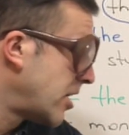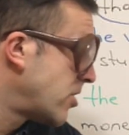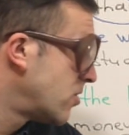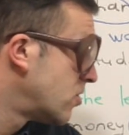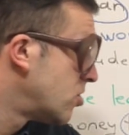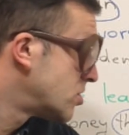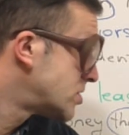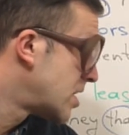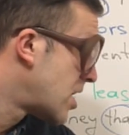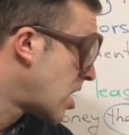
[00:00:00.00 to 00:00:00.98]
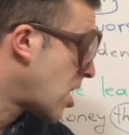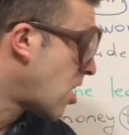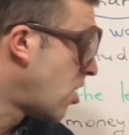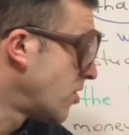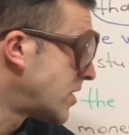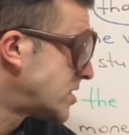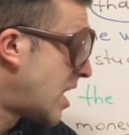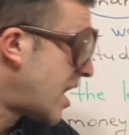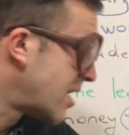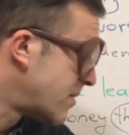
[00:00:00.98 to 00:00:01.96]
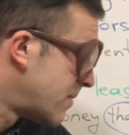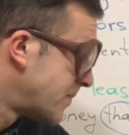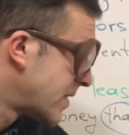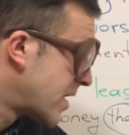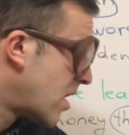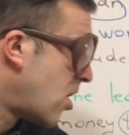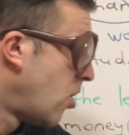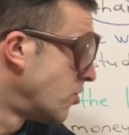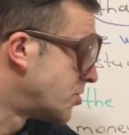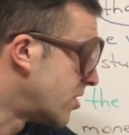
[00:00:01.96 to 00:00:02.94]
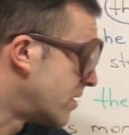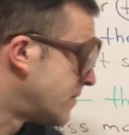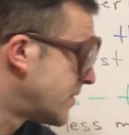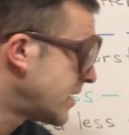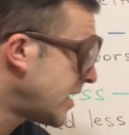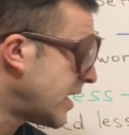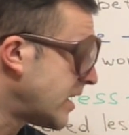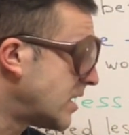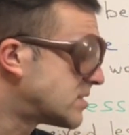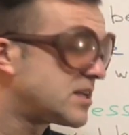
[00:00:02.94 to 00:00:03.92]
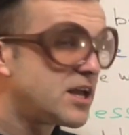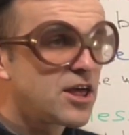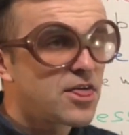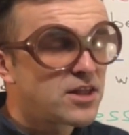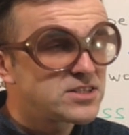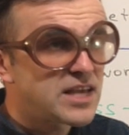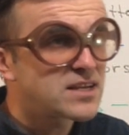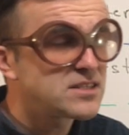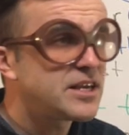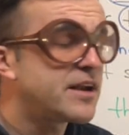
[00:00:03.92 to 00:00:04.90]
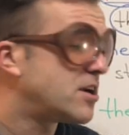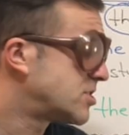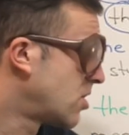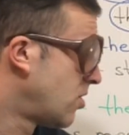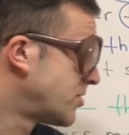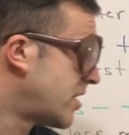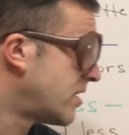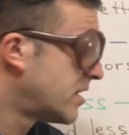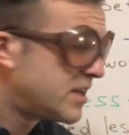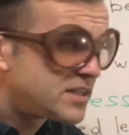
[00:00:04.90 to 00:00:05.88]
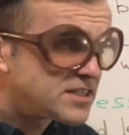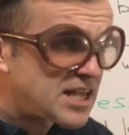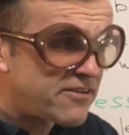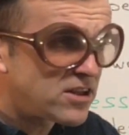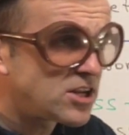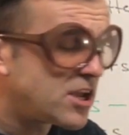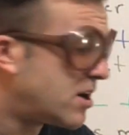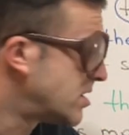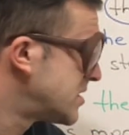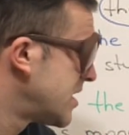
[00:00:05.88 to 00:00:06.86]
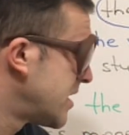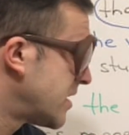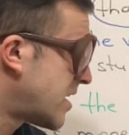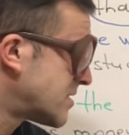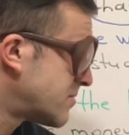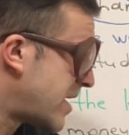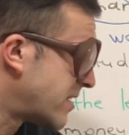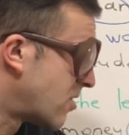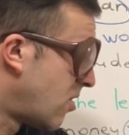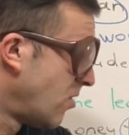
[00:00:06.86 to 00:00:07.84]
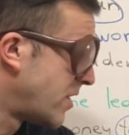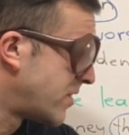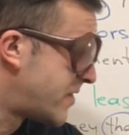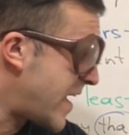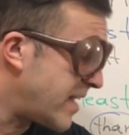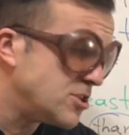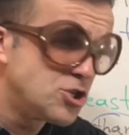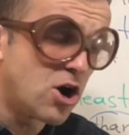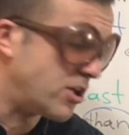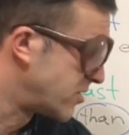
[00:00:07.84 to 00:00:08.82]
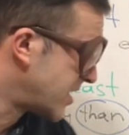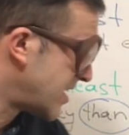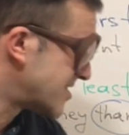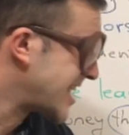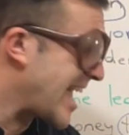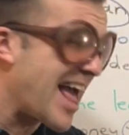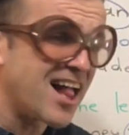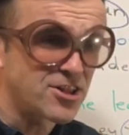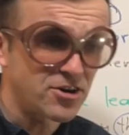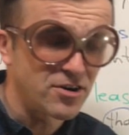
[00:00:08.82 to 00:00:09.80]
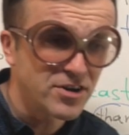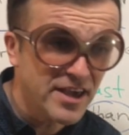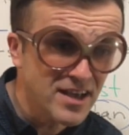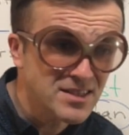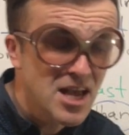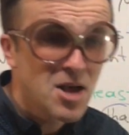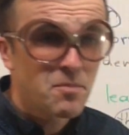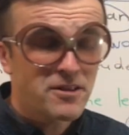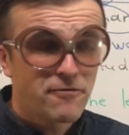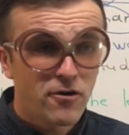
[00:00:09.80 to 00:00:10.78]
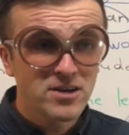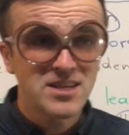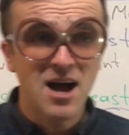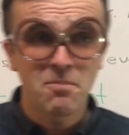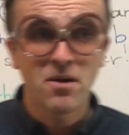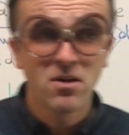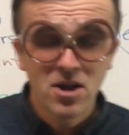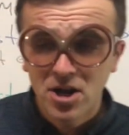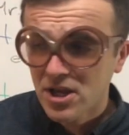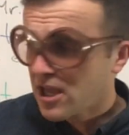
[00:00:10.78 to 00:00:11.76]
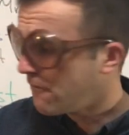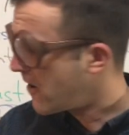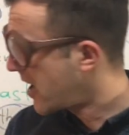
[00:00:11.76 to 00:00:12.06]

use all the time older. He is 6 years older, 7 years, it doesn't matter, older than John. You cannot say elder, yes? But for example, if